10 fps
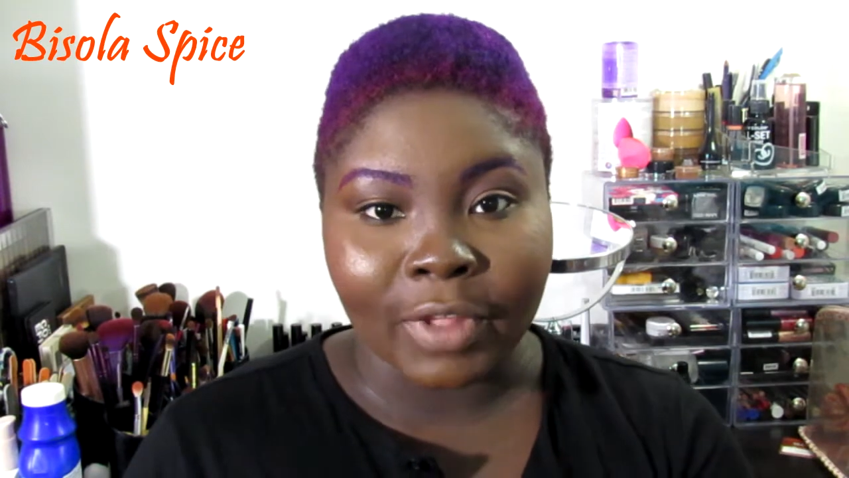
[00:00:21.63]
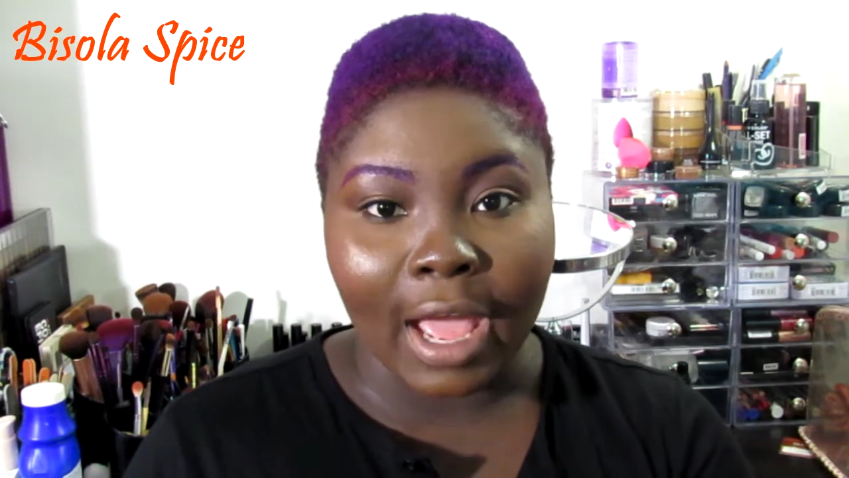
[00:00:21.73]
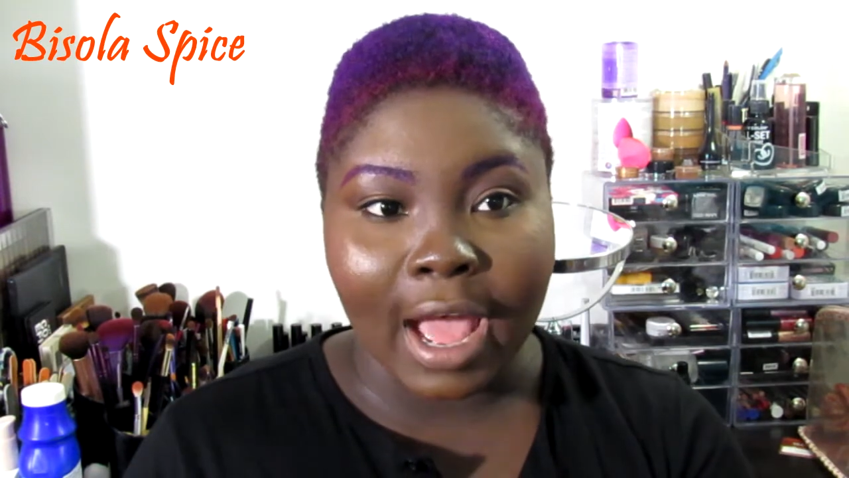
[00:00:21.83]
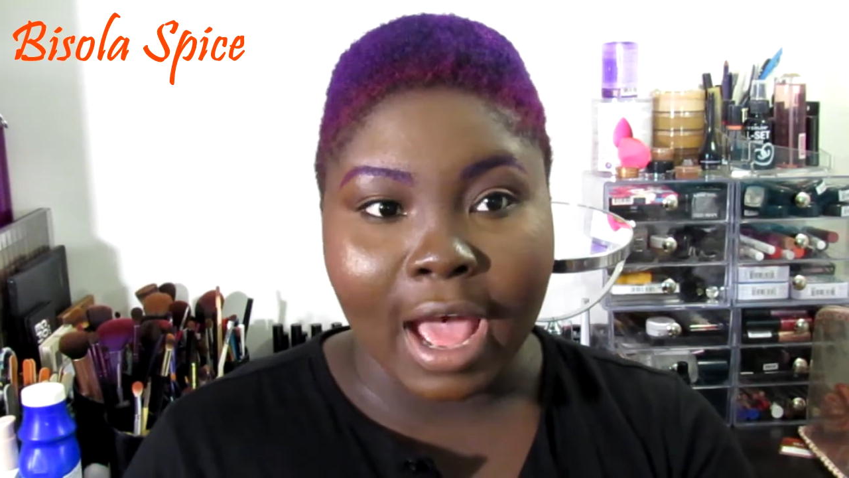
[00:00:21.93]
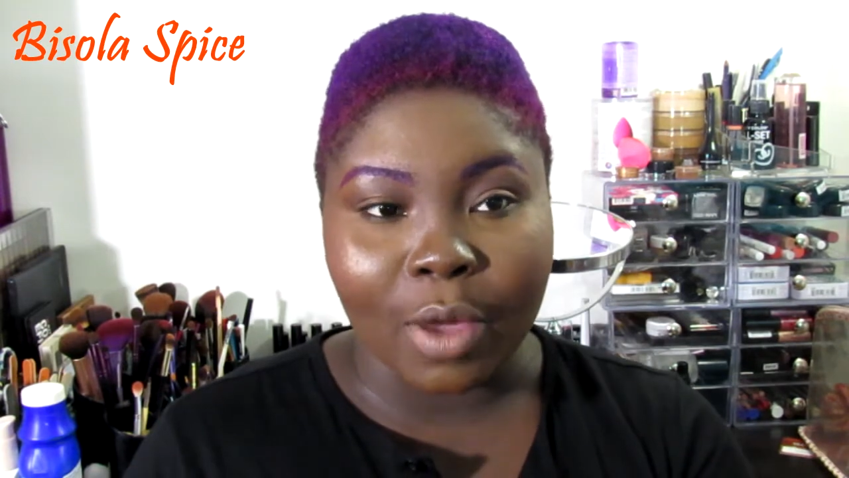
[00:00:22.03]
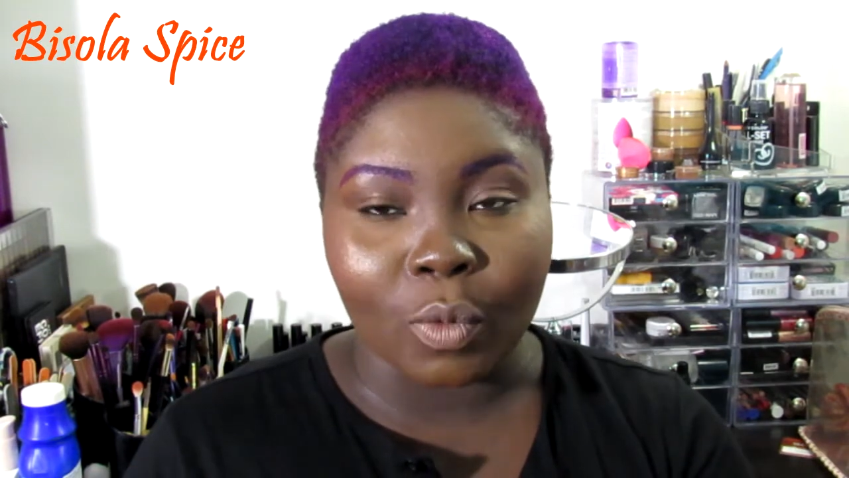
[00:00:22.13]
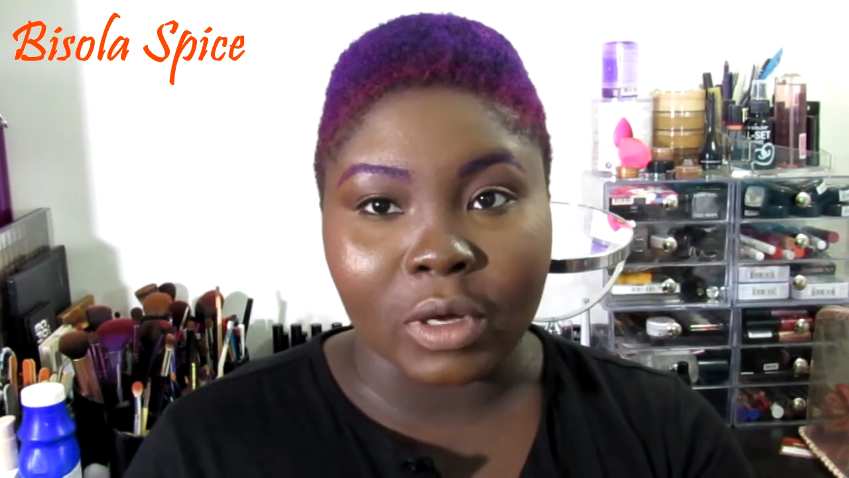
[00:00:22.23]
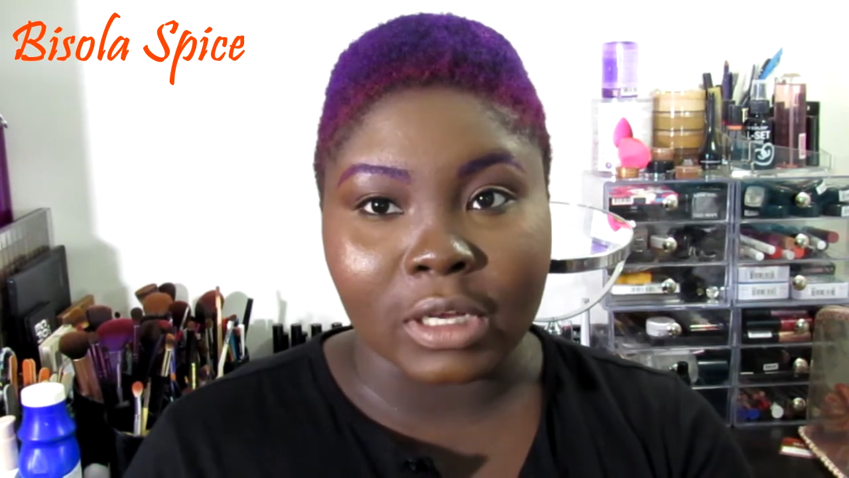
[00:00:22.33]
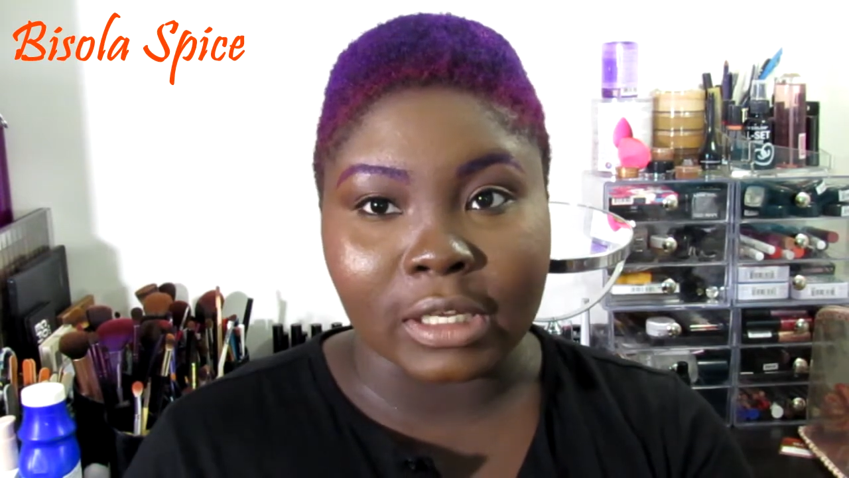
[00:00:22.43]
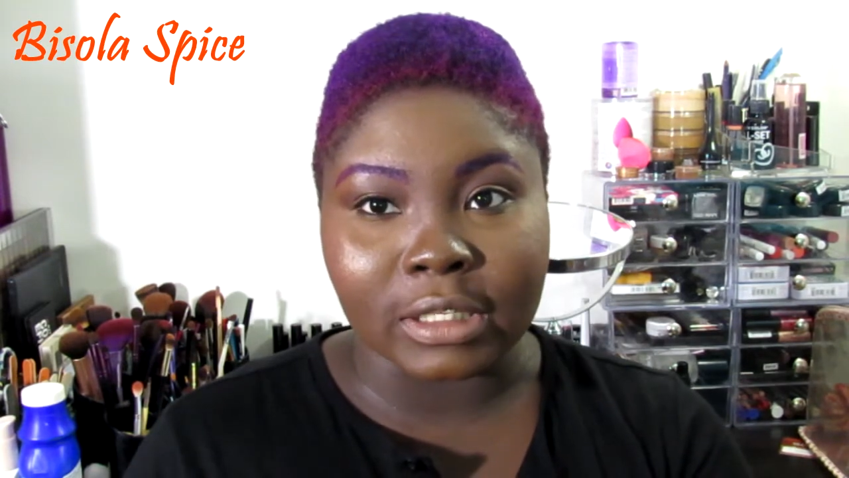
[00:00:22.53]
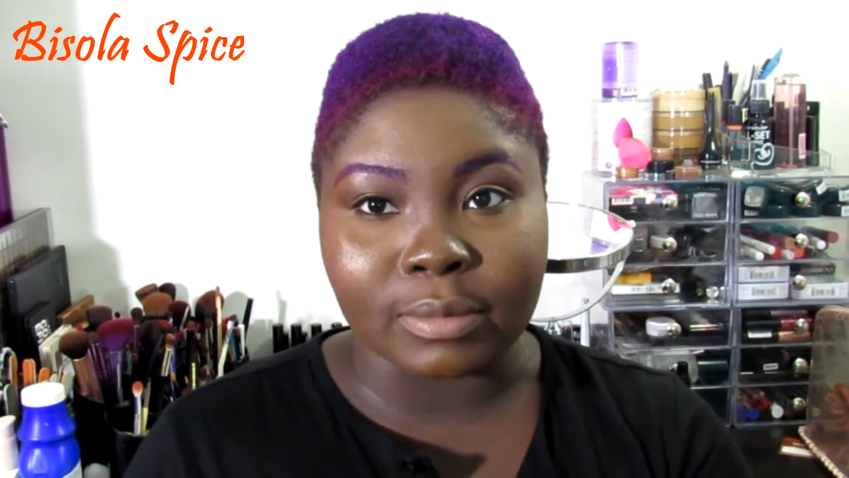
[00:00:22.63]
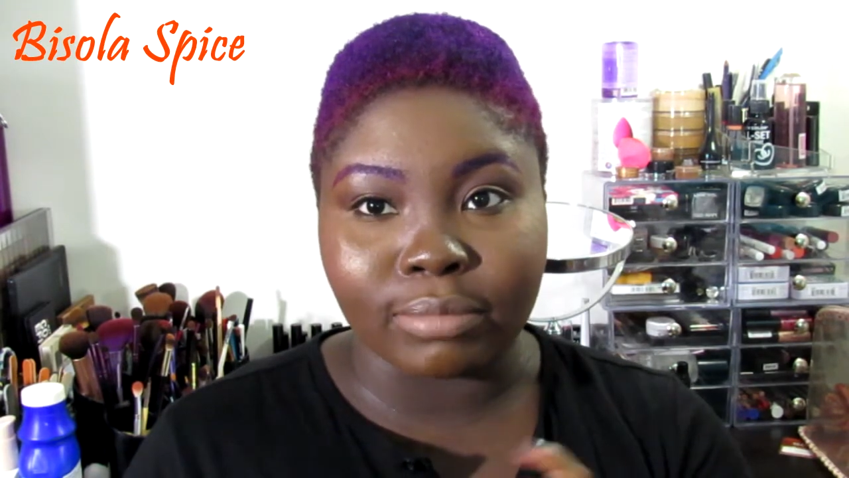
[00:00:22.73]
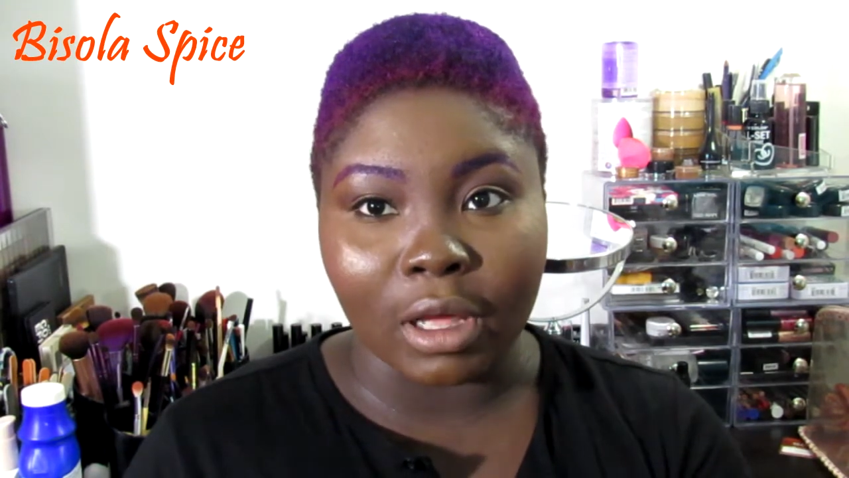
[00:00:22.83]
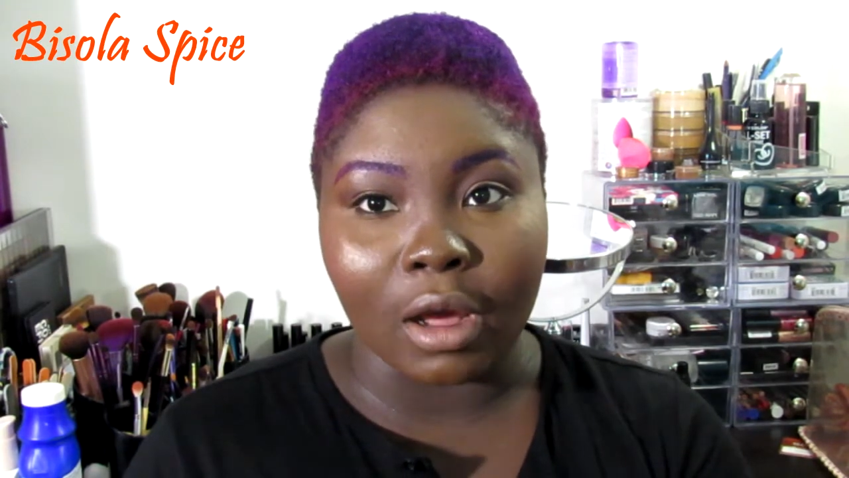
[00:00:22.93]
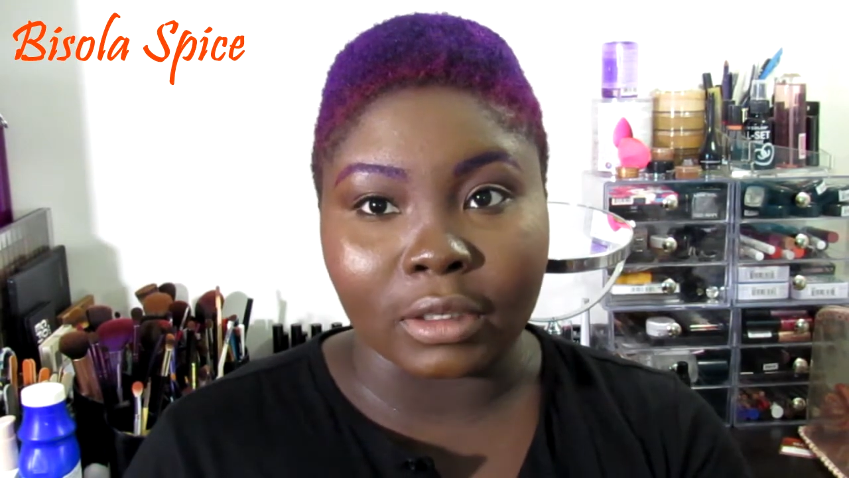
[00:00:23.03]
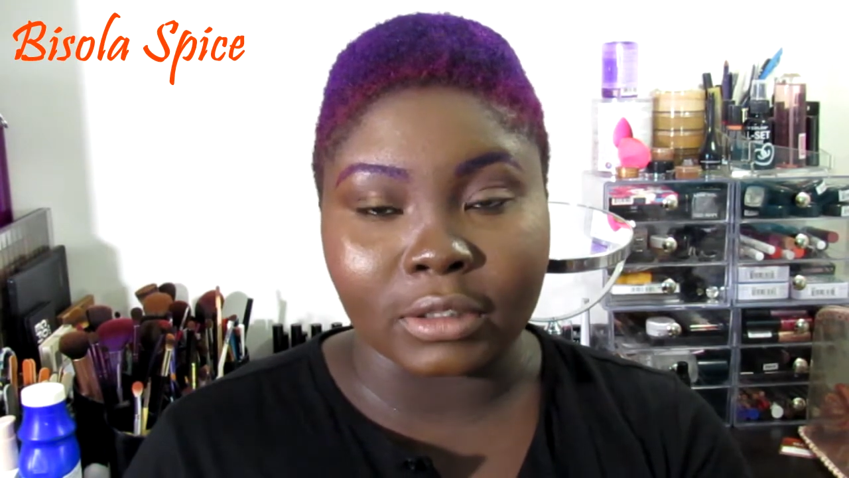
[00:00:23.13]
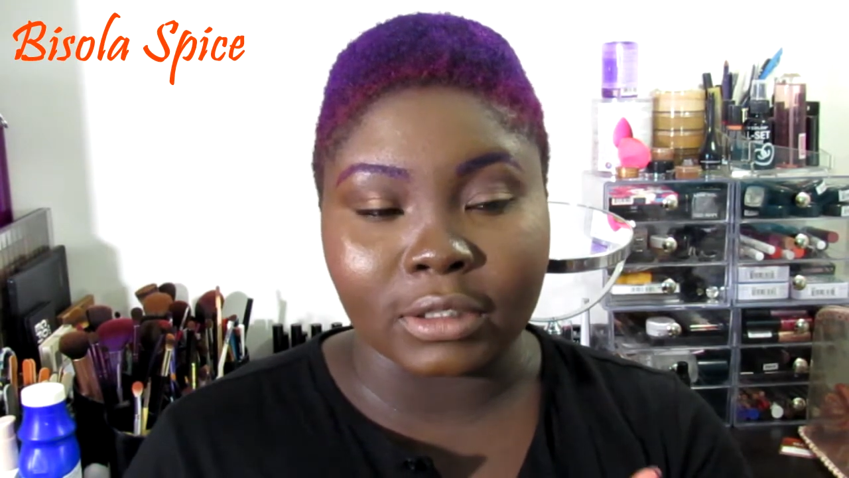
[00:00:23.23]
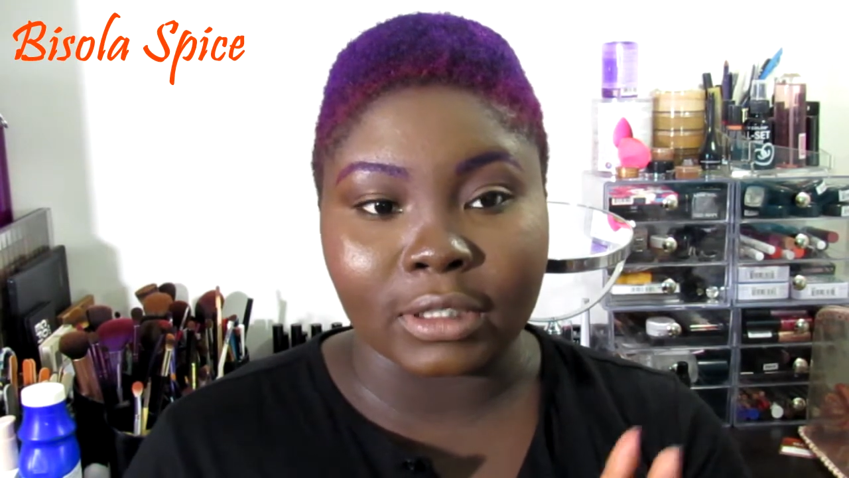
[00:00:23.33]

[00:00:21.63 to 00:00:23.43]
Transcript: I was blonde.